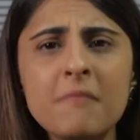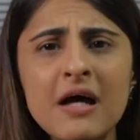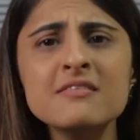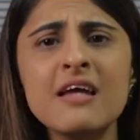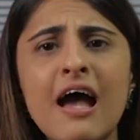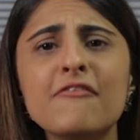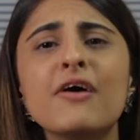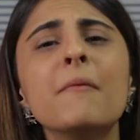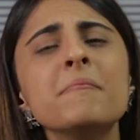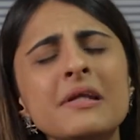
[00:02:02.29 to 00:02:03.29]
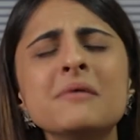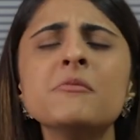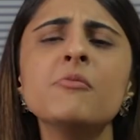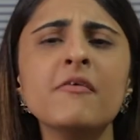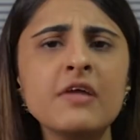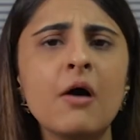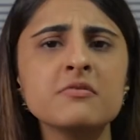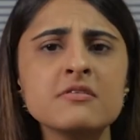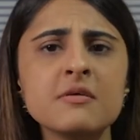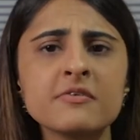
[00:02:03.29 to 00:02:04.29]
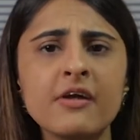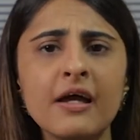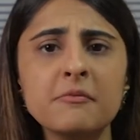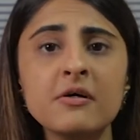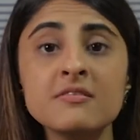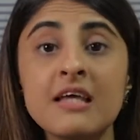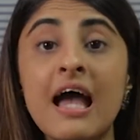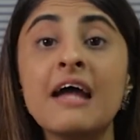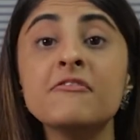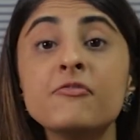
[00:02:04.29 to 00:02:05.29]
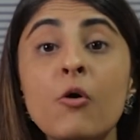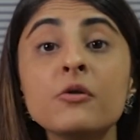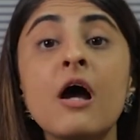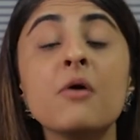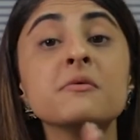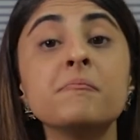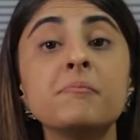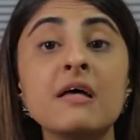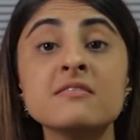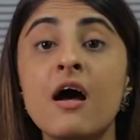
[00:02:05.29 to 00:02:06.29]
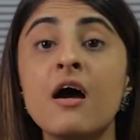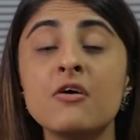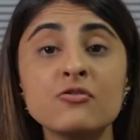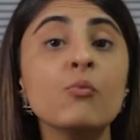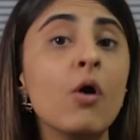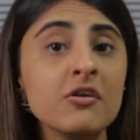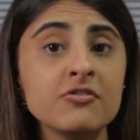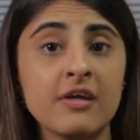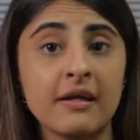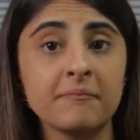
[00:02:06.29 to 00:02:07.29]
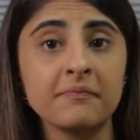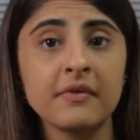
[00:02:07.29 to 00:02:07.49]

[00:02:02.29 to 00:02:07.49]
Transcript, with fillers: must have a minimum of 1000 subscribers and 4000 plus hours of watch time.